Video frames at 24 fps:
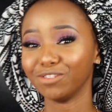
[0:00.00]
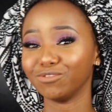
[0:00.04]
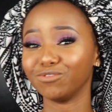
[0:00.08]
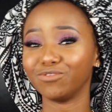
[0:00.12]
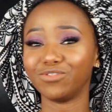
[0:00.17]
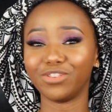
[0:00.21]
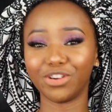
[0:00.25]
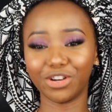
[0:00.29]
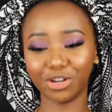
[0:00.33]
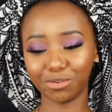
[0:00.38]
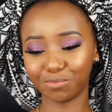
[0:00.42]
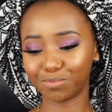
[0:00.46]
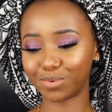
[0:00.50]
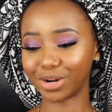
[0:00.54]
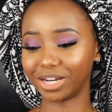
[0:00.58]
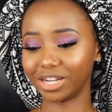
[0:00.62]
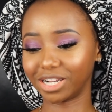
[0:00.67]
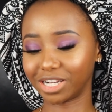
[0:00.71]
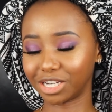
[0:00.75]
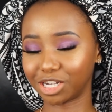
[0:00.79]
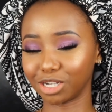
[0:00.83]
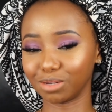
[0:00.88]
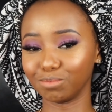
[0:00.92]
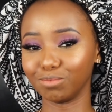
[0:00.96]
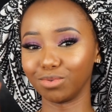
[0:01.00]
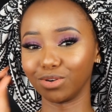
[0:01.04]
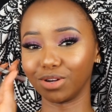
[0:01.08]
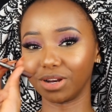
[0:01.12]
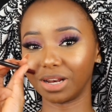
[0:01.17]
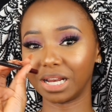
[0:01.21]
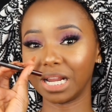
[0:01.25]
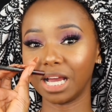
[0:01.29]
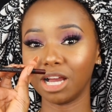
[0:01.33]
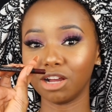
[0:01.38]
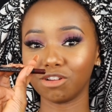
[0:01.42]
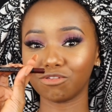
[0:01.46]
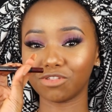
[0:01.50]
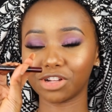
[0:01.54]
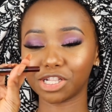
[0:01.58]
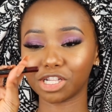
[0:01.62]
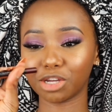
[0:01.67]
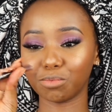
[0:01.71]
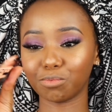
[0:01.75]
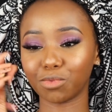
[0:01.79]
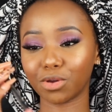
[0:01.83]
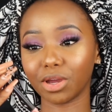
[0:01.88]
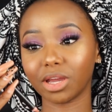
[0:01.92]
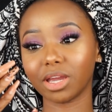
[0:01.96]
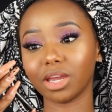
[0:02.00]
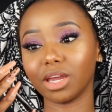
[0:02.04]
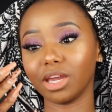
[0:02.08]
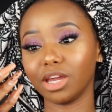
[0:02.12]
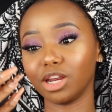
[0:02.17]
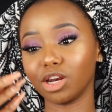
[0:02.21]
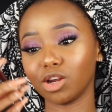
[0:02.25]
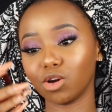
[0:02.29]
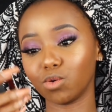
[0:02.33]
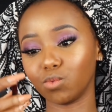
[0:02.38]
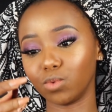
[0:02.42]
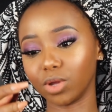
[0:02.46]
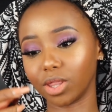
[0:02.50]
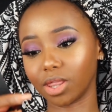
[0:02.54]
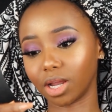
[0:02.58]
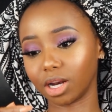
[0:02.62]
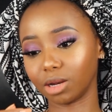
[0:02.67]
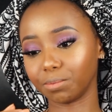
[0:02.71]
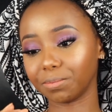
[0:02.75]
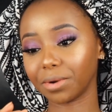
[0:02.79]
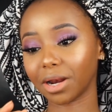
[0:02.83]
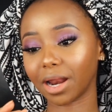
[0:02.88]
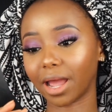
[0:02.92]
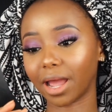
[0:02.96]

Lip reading: Very predictable. First, I'm going in with a lip